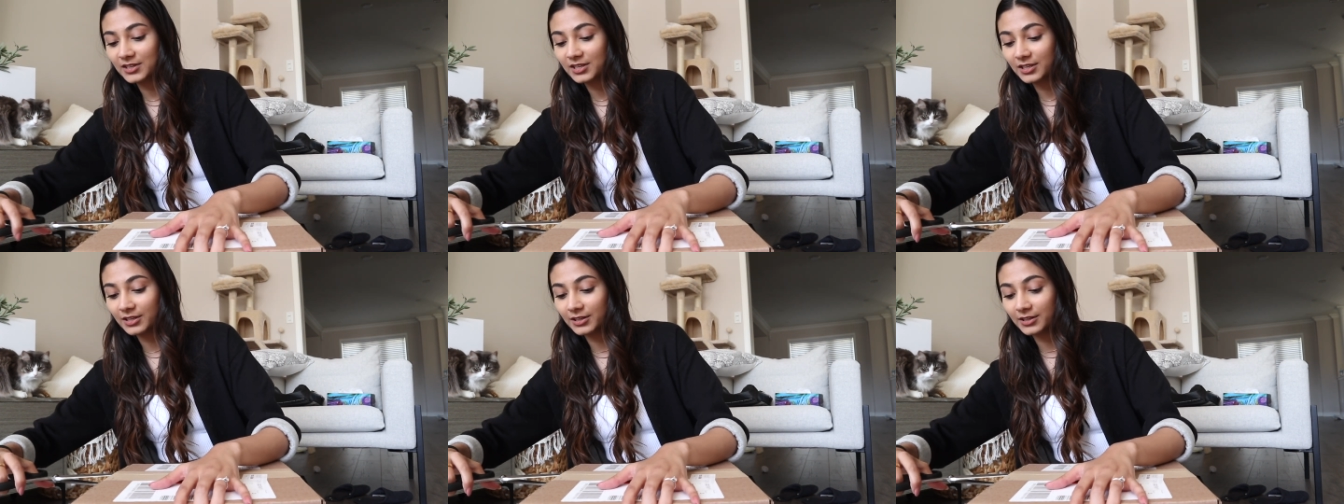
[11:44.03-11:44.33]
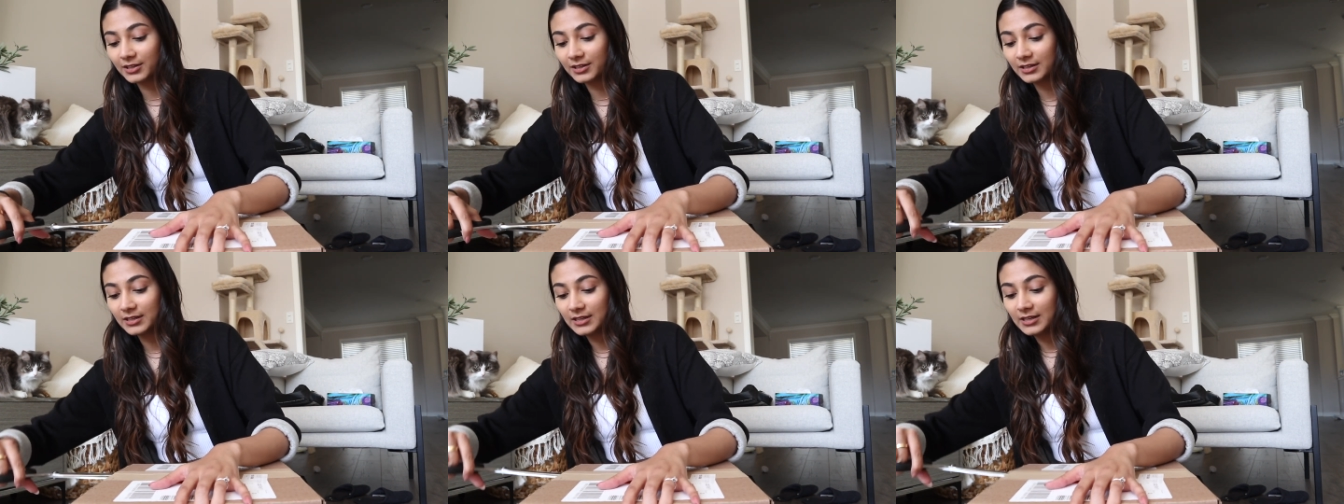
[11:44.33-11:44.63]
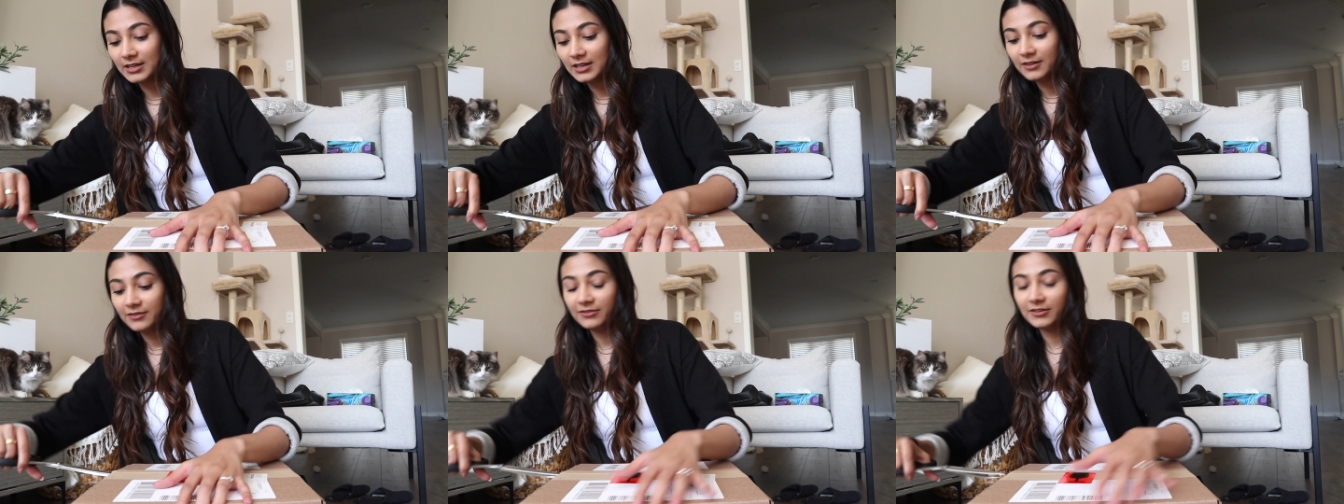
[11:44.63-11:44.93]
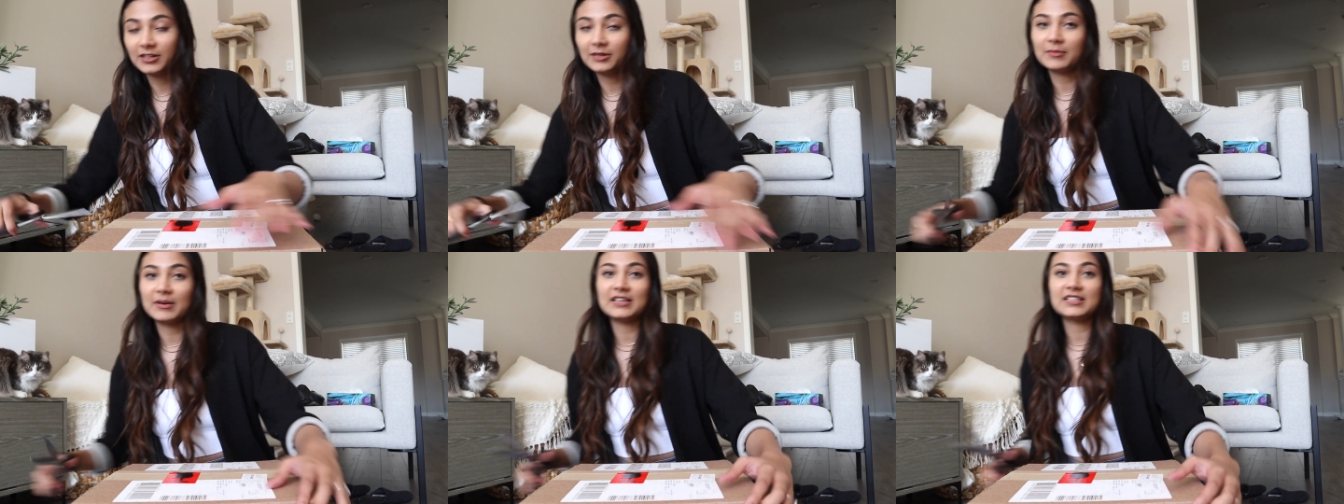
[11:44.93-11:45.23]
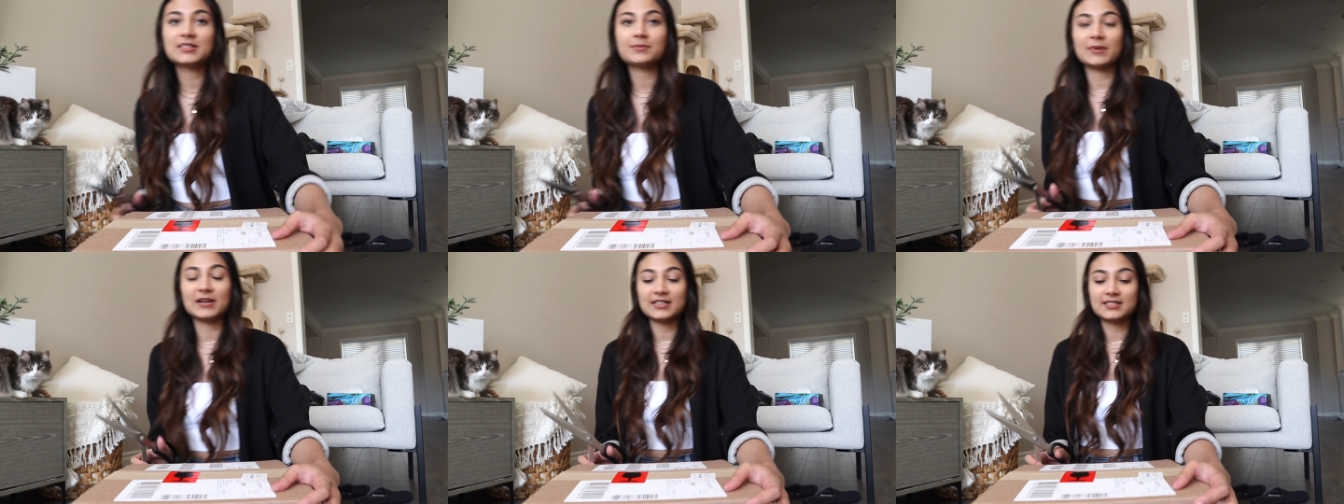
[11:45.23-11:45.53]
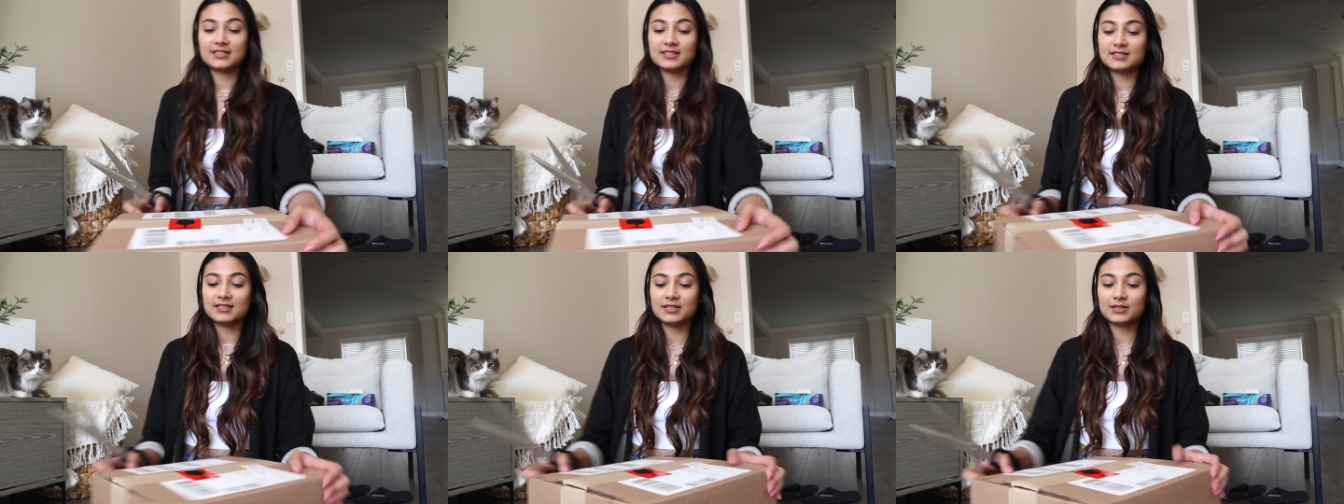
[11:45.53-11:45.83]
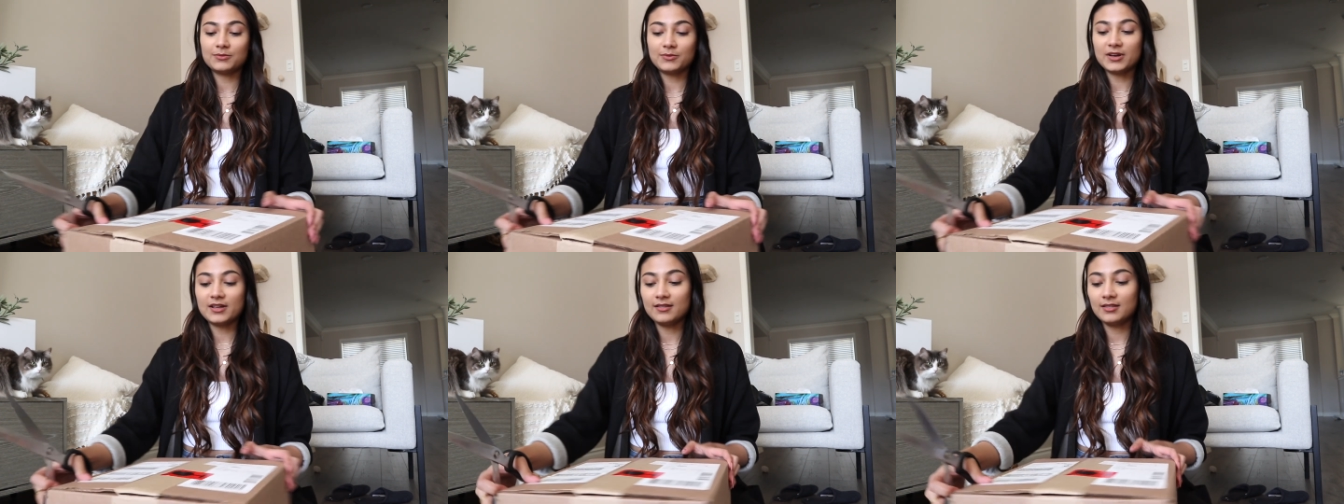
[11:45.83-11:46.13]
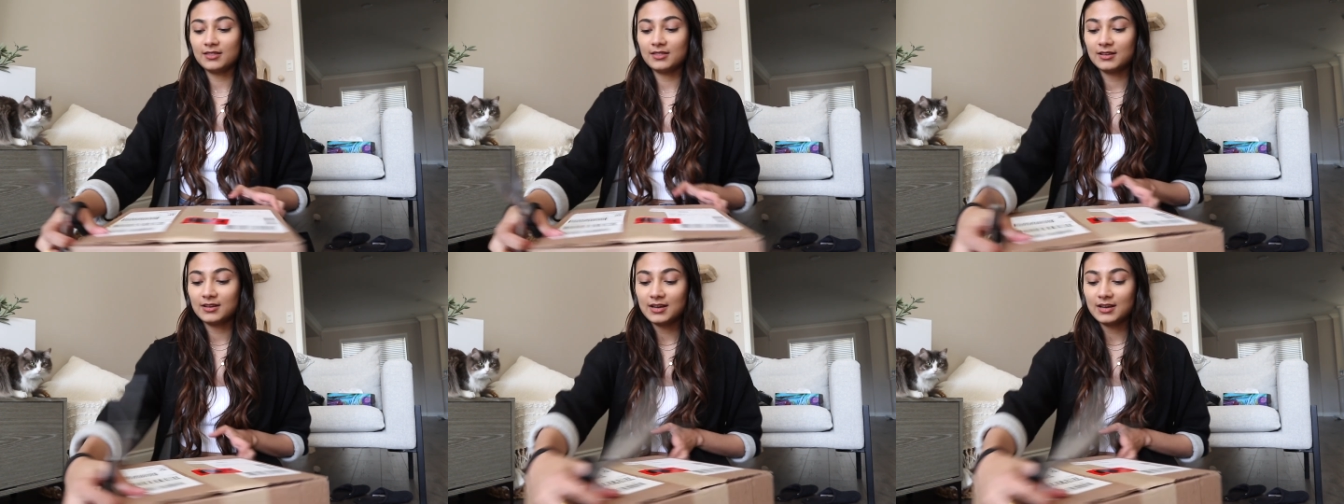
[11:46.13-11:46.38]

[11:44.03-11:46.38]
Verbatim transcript: to fill my spices in with.